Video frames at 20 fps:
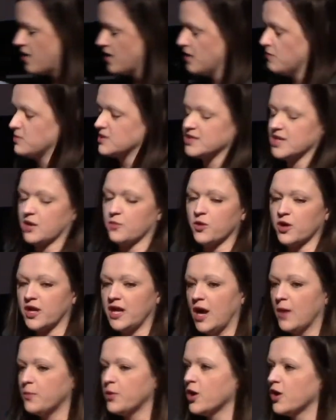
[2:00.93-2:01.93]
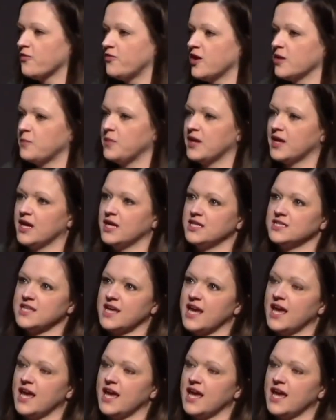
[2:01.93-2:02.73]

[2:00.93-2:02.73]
and it was working out perfect because I